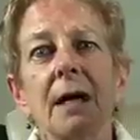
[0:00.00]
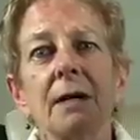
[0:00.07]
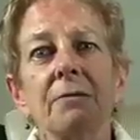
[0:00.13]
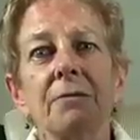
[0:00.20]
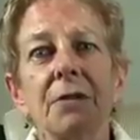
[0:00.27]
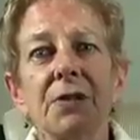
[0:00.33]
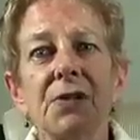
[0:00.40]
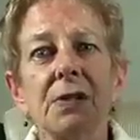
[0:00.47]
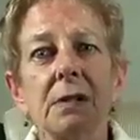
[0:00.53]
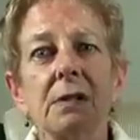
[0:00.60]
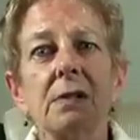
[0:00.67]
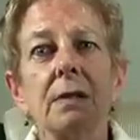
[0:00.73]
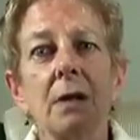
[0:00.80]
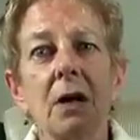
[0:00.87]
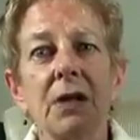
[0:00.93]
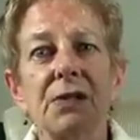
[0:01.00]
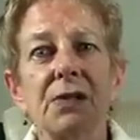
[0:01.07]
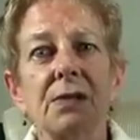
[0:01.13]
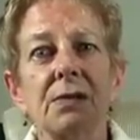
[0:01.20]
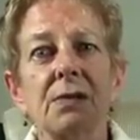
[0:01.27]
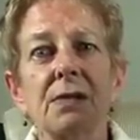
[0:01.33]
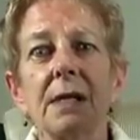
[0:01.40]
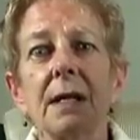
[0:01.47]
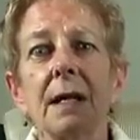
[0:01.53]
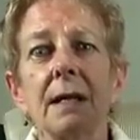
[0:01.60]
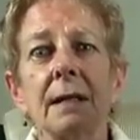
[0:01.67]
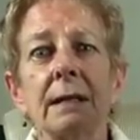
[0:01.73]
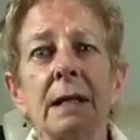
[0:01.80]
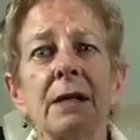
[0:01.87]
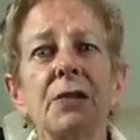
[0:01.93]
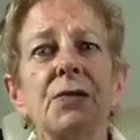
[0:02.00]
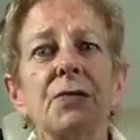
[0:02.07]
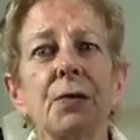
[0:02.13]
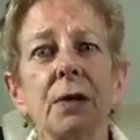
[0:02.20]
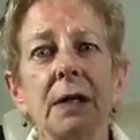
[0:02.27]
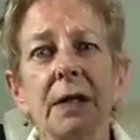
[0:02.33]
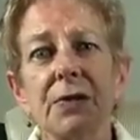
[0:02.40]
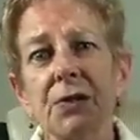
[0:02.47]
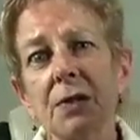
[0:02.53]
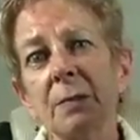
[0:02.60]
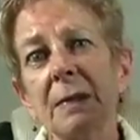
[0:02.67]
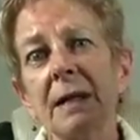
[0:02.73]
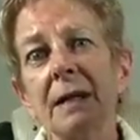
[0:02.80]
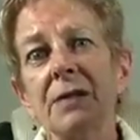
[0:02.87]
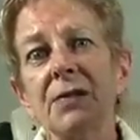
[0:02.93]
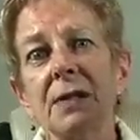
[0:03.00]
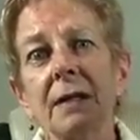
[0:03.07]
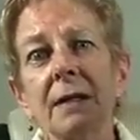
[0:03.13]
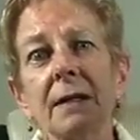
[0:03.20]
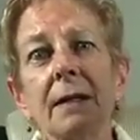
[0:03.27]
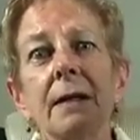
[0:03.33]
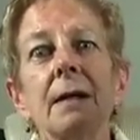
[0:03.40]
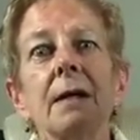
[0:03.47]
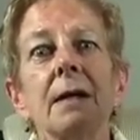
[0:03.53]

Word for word: and viscous losses and allows for customizing